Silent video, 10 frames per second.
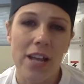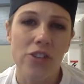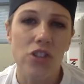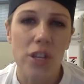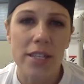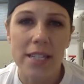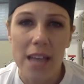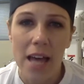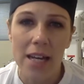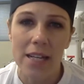It's just
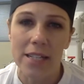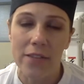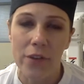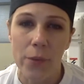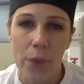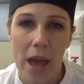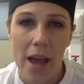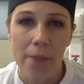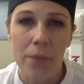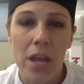done in a different way.